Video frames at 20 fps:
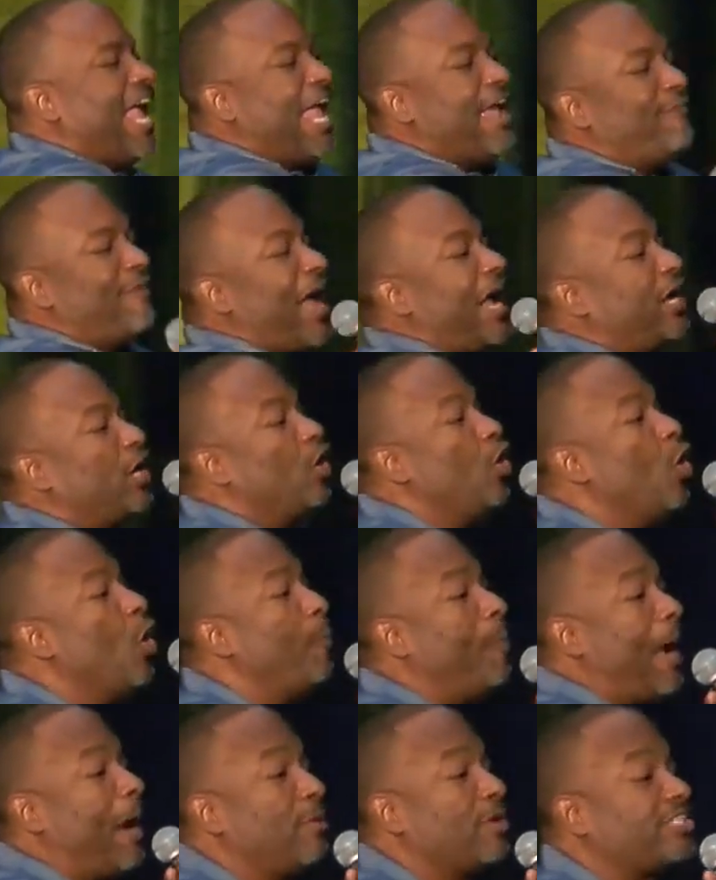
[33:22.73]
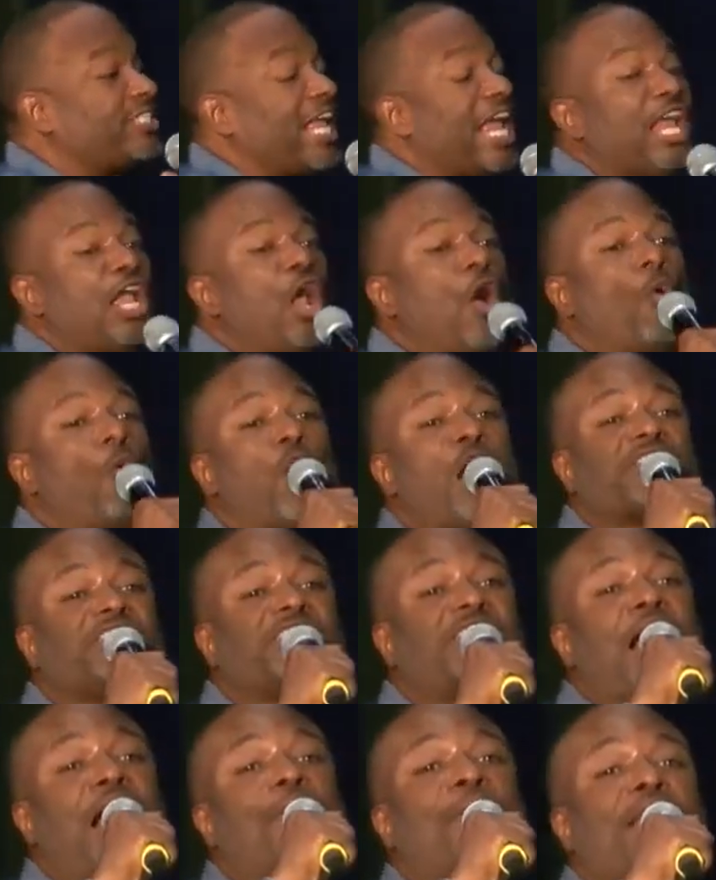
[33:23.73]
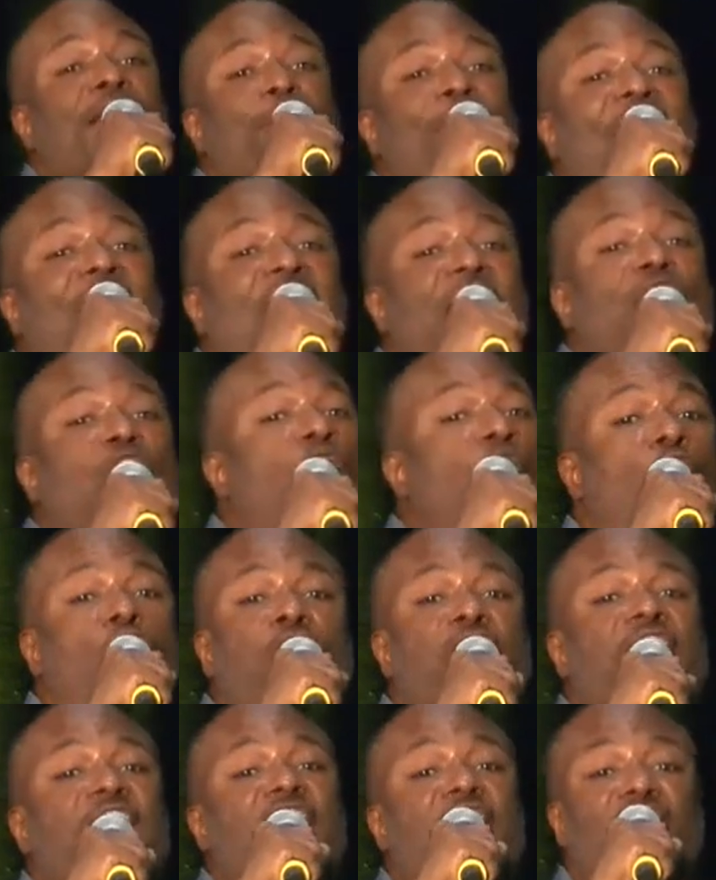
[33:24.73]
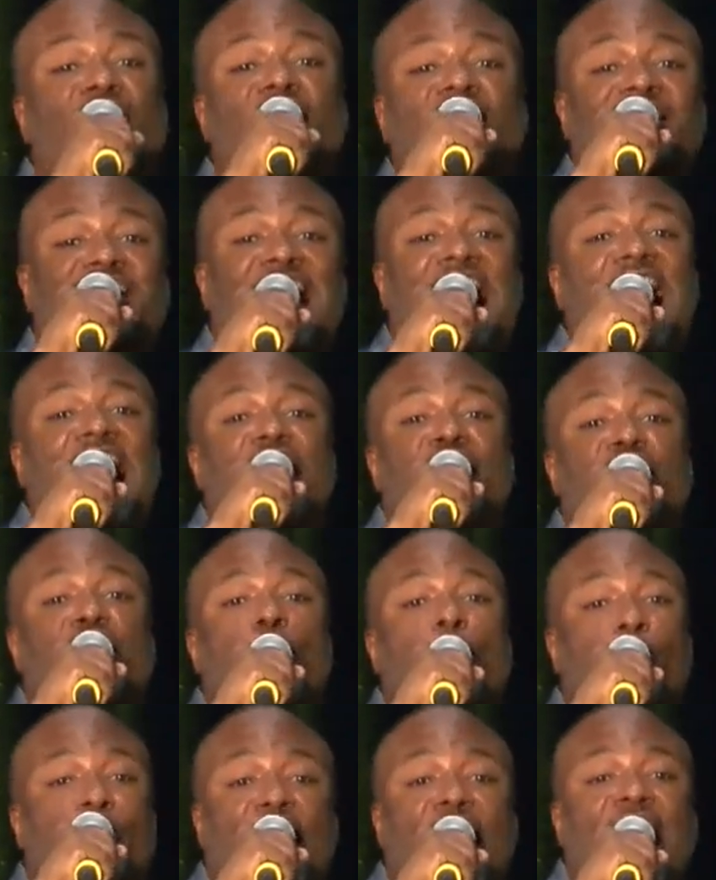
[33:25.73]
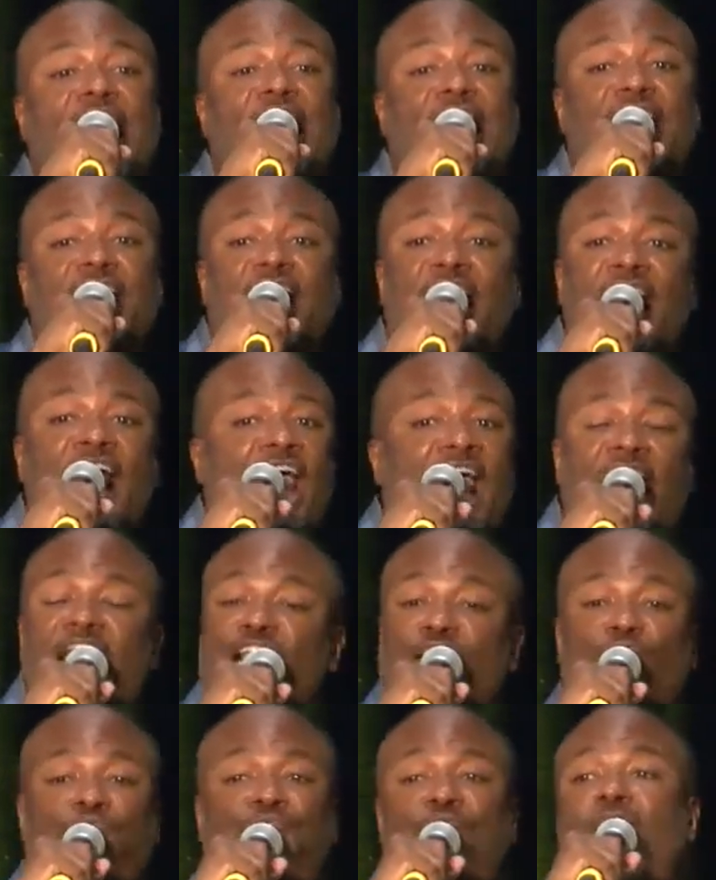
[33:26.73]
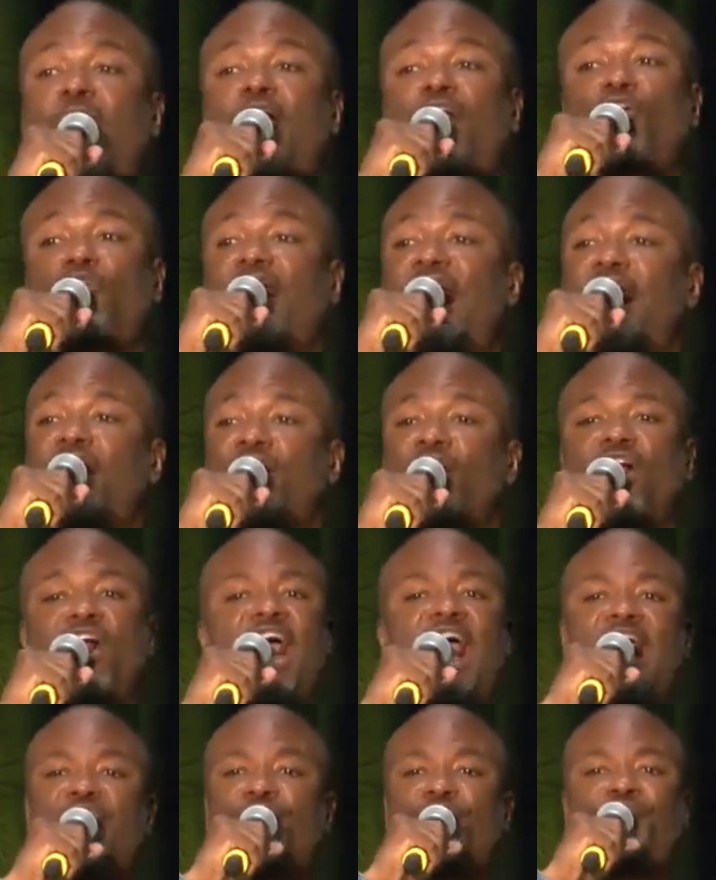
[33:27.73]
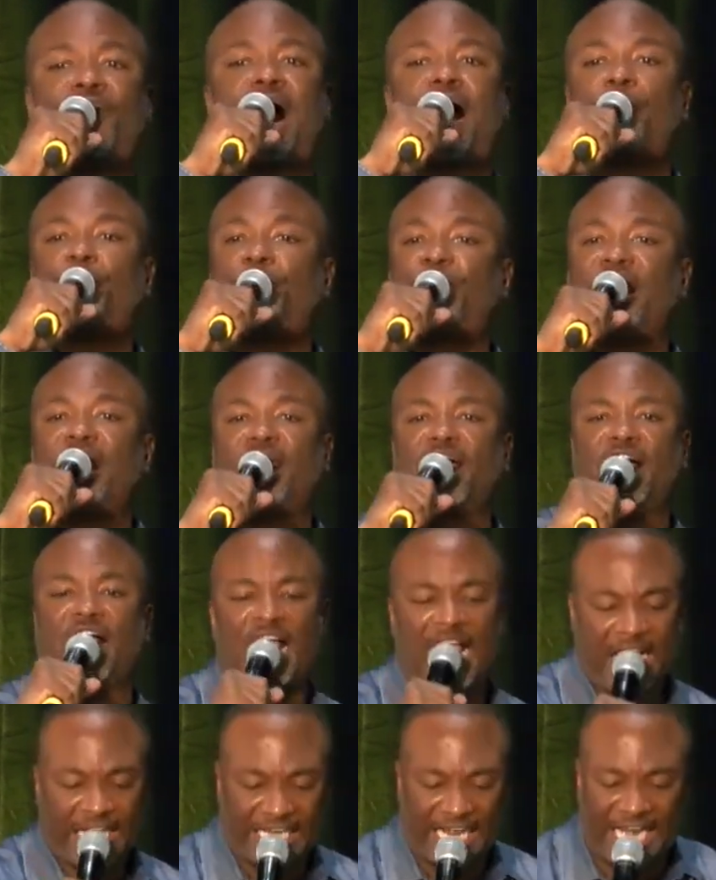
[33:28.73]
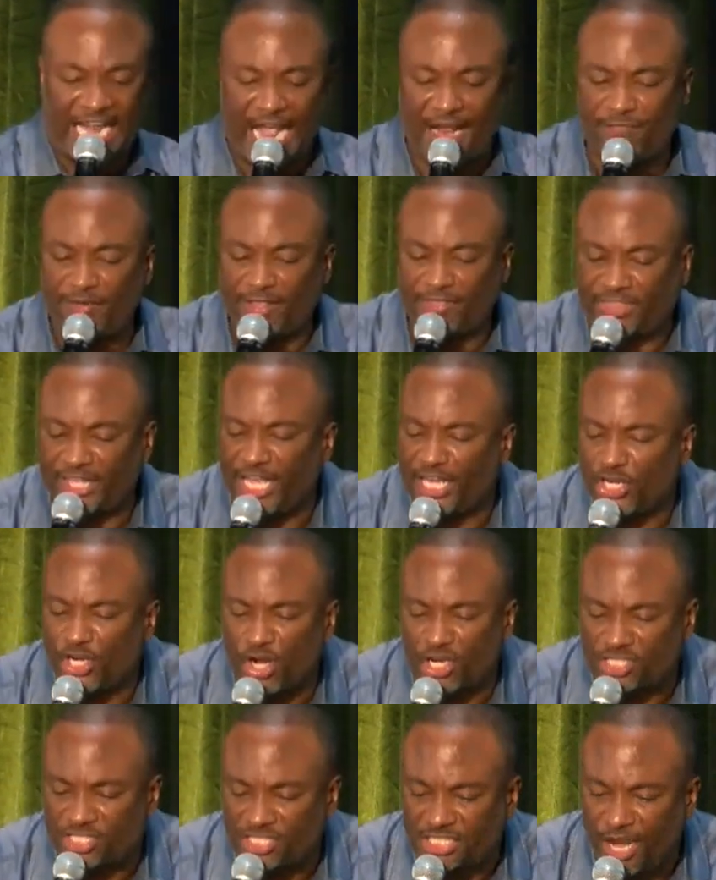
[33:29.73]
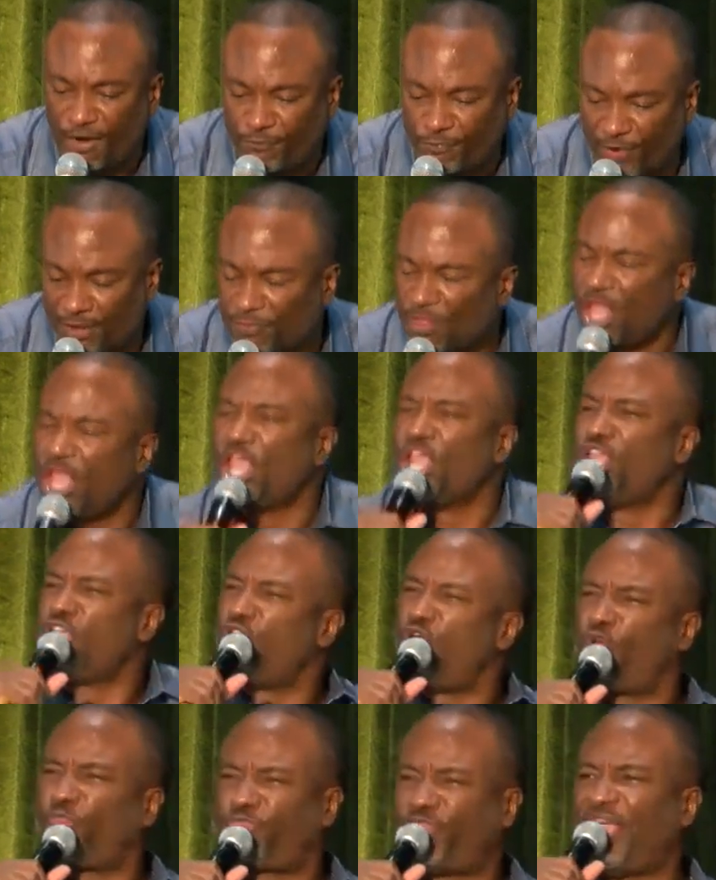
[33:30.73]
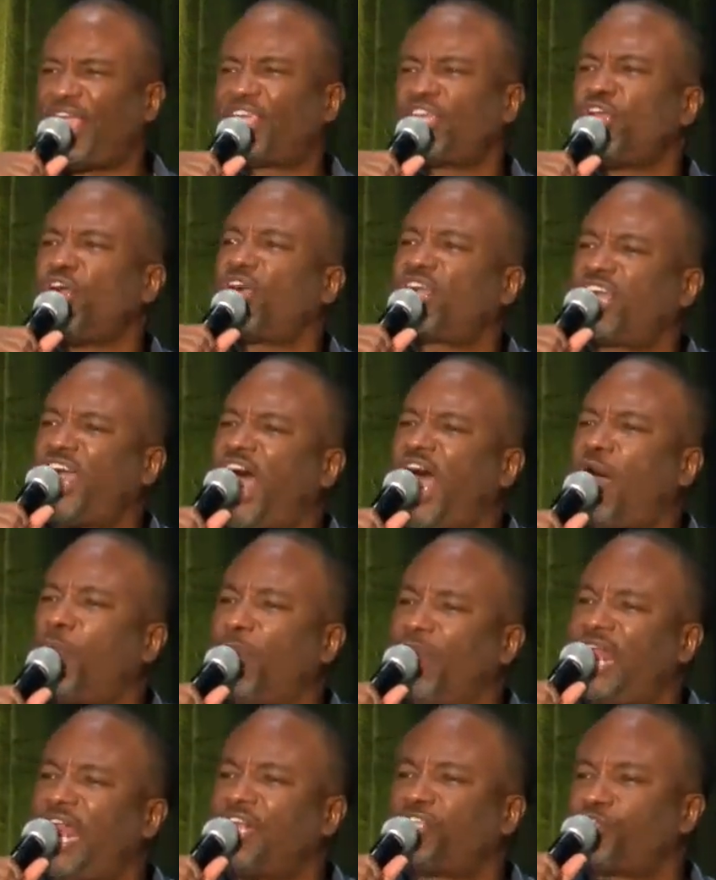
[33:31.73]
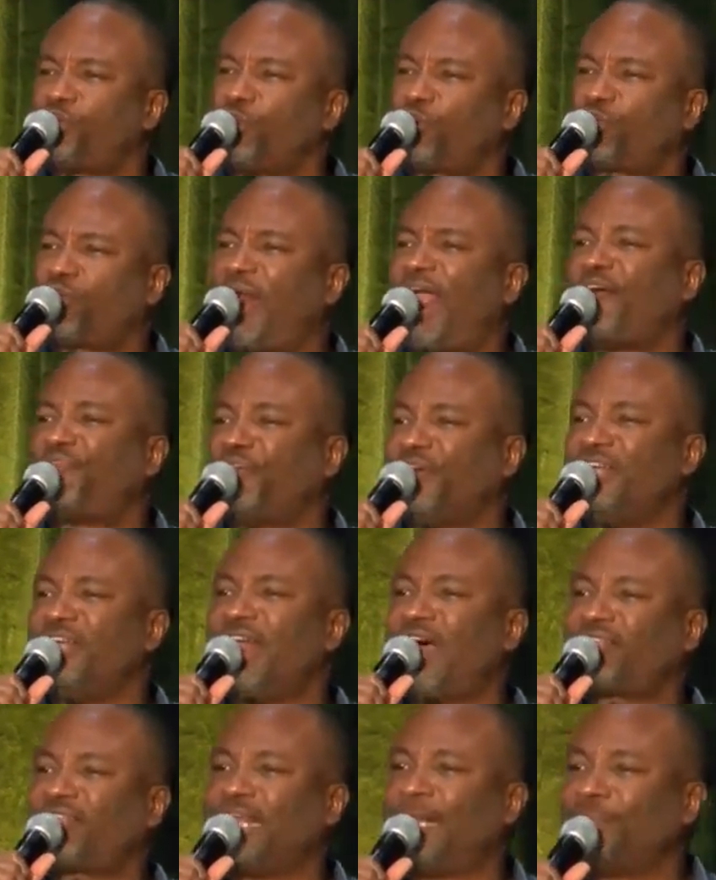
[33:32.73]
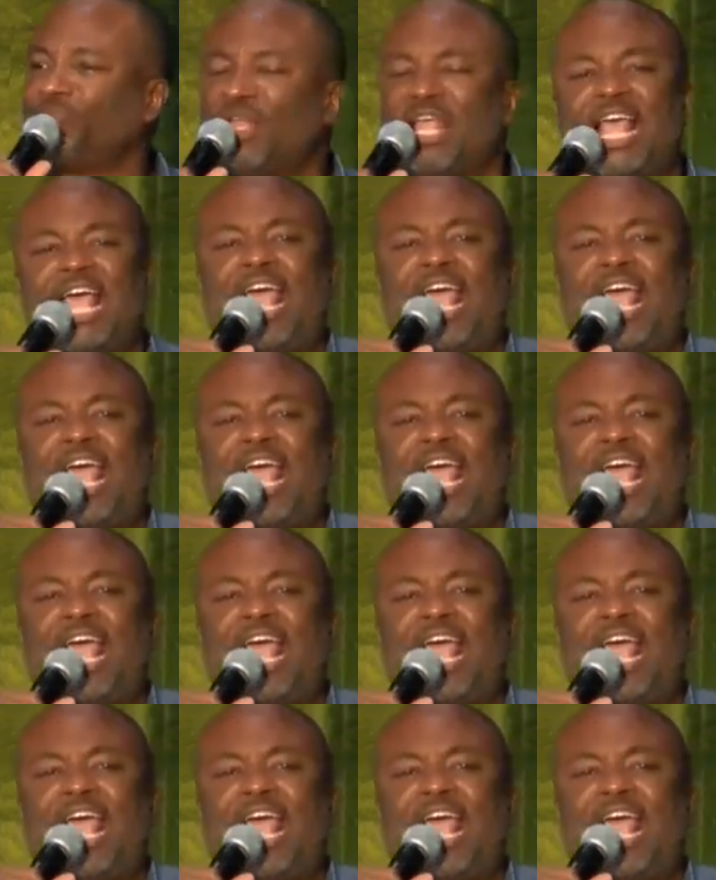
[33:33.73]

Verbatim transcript: If I could hoop, I would say, what's coming back on the other side of your pain is far greater and far bigger bigger than everything you're suffering. You think your God will let you cry for nothing?